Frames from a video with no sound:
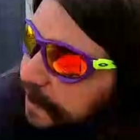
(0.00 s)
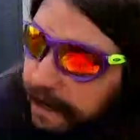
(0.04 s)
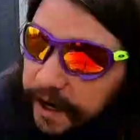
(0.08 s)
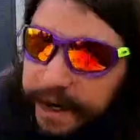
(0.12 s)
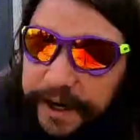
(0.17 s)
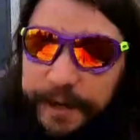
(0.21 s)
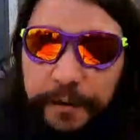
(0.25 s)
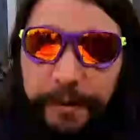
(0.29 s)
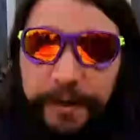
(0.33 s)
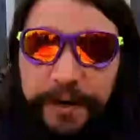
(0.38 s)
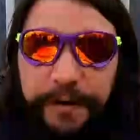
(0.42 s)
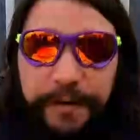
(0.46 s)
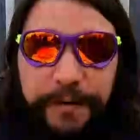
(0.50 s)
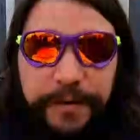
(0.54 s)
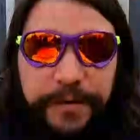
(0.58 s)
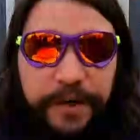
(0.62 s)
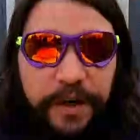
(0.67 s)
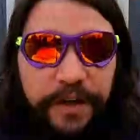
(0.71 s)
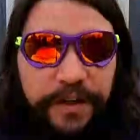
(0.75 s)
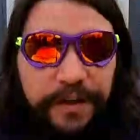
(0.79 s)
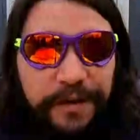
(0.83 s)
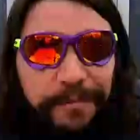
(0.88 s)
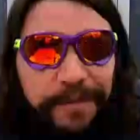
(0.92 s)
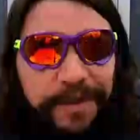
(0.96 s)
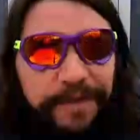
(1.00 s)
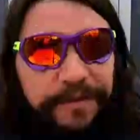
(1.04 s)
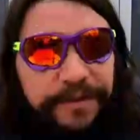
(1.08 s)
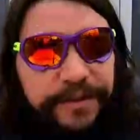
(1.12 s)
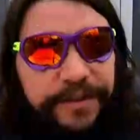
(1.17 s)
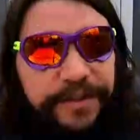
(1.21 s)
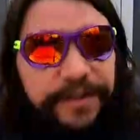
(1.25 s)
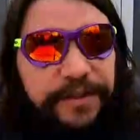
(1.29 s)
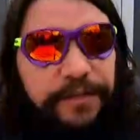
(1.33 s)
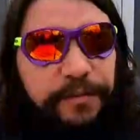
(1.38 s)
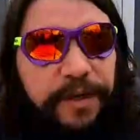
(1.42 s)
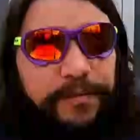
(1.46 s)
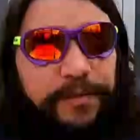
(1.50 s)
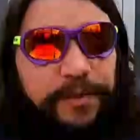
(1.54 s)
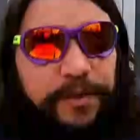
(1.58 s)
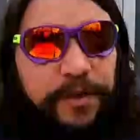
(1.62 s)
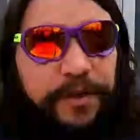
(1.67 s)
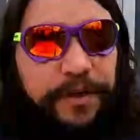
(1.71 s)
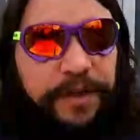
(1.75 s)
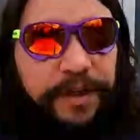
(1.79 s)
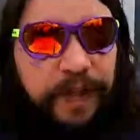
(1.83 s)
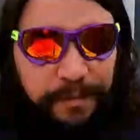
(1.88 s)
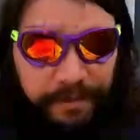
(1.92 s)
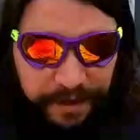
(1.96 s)
Alright, you want to know what I'm talking about? This is what I'm
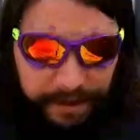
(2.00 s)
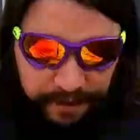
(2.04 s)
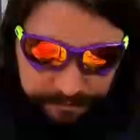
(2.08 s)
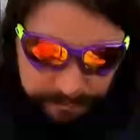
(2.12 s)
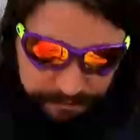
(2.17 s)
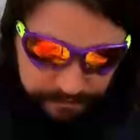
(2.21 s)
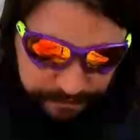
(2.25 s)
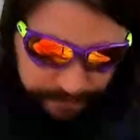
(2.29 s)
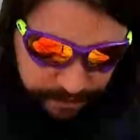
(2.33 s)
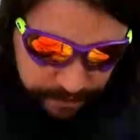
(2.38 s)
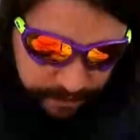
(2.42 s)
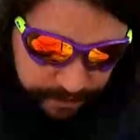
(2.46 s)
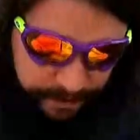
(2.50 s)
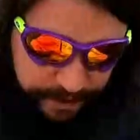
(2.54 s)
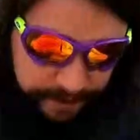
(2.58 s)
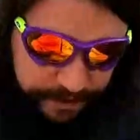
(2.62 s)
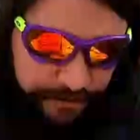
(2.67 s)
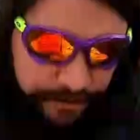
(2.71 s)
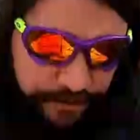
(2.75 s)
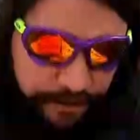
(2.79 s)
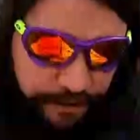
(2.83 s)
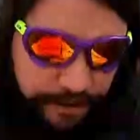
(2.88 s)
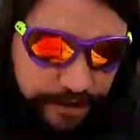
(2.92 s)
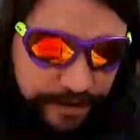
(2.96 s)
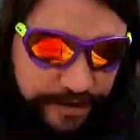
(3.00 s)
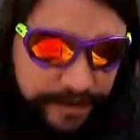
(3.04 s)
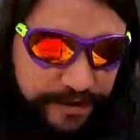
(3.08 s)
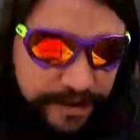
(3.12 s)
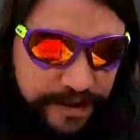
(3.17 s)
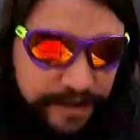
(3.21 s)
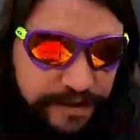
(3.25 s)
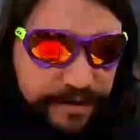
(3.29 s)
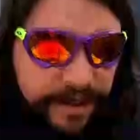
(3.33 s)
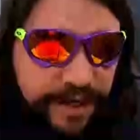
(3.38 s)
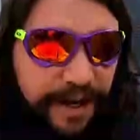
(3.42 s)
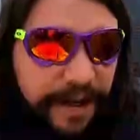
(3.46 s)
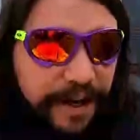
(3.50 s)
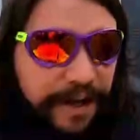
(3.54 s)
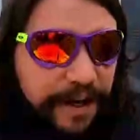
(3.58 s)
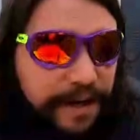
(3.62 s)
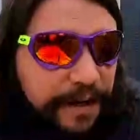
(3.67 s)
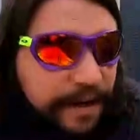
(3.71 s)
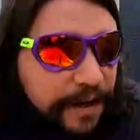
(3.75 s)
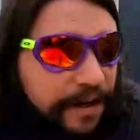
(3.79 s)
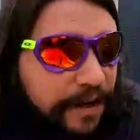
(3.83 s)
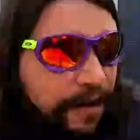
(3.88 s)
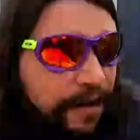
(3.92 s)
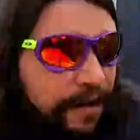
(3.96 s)
talking about. Alright, so let's say you
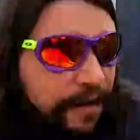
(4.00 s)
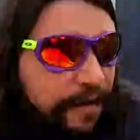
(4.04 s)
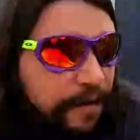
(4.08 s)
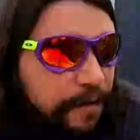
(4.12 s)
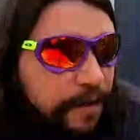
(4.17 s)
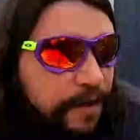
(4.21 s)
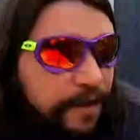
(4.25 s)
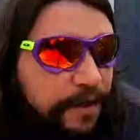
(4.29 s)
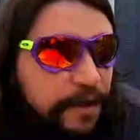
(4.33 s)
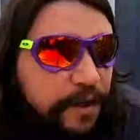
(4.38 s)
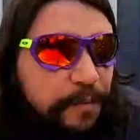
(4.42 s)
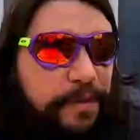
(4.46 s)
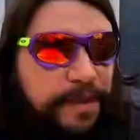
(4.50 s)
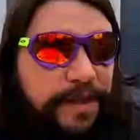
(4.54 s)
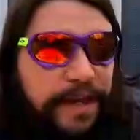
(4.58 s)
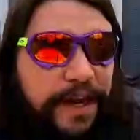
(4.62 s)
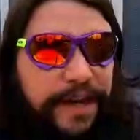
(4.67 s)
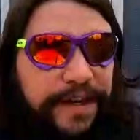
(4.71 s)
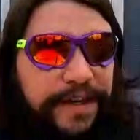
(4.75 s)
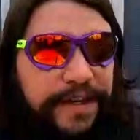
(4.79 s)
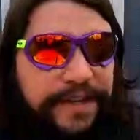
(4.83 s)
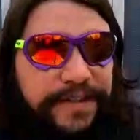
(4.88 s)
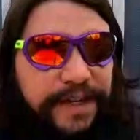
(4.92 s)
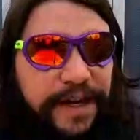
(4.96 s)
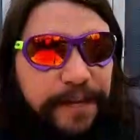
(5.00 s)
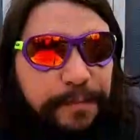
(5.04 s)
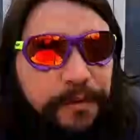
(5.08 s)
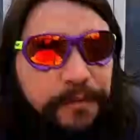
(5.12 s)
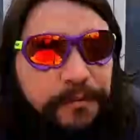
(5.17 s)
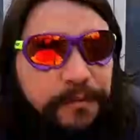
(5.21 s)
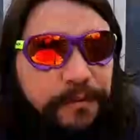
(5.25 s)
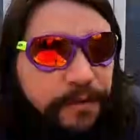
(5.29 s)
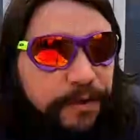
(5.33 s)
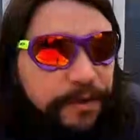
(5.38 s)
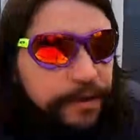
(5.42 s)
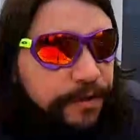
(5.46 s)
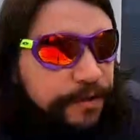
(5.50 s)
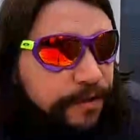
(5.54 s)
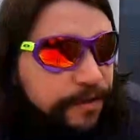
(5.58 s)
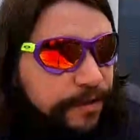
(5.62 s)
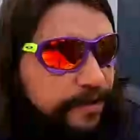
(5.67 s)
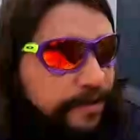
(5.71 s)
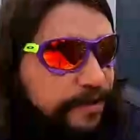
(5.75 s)
got, it could be any type of wood.